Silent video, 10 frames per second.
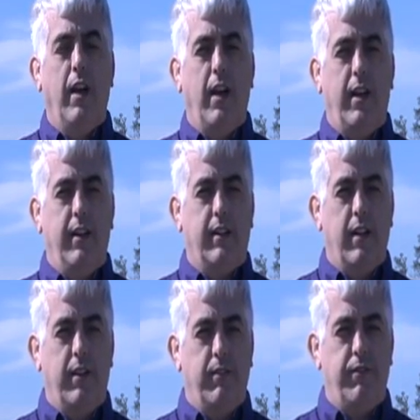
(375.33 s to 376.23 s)
and it
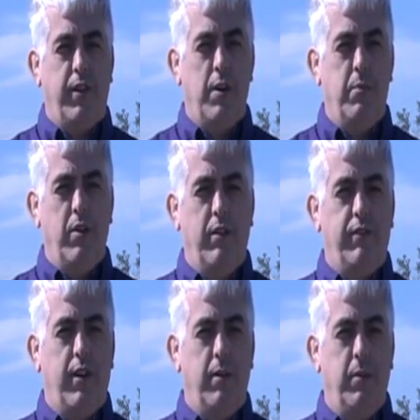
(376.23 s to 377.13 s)
got firmer and
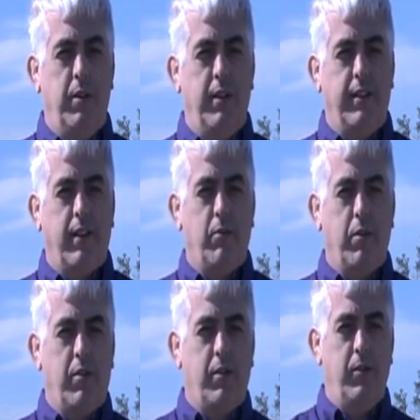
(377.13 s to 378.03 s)
firmer that this
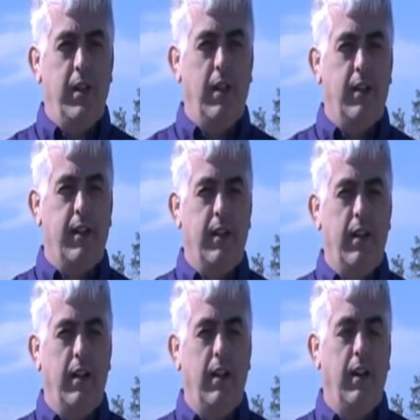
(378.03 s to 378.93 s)
was the real
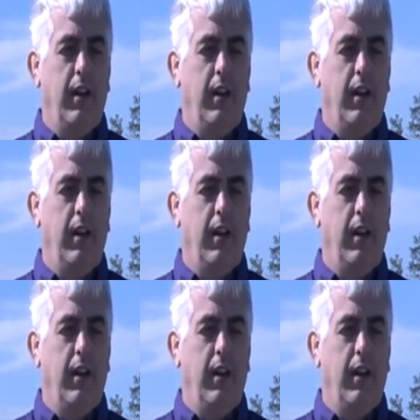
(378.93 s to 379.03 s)
deal.